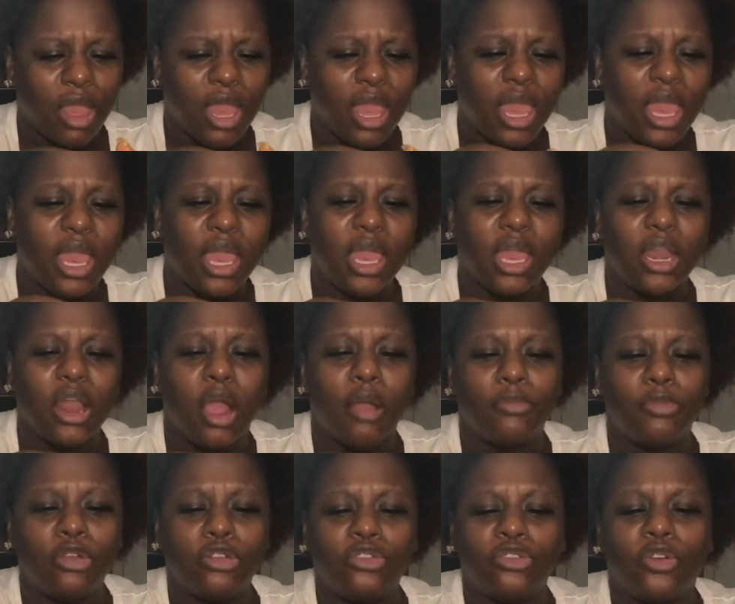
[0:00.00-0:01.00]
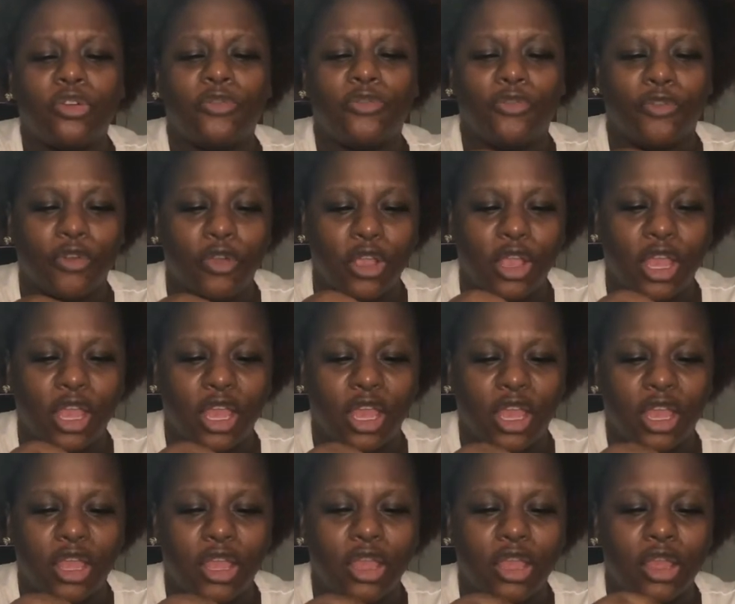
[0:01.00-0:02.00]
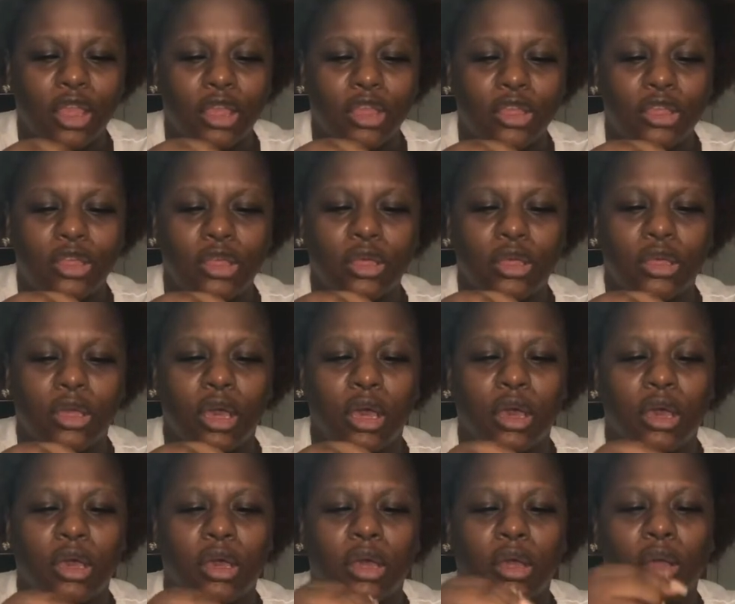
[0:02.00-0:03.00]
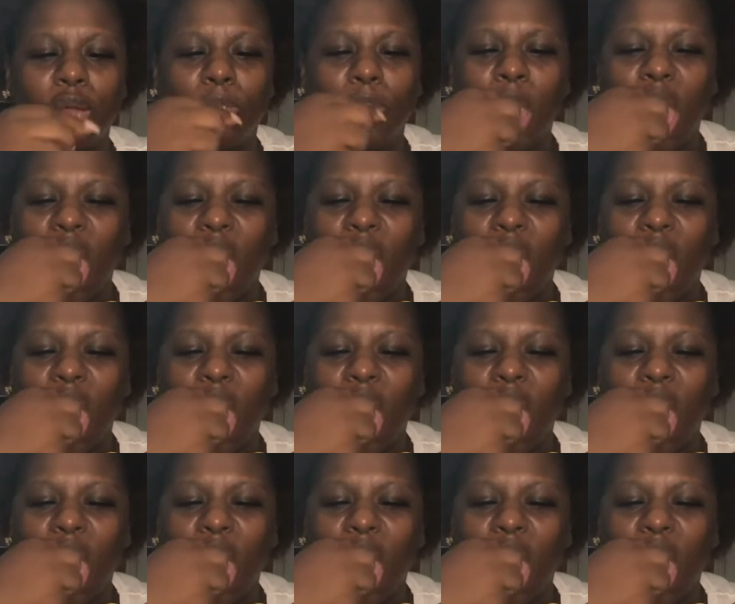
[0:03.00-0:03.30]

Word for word: And our mutual friend, our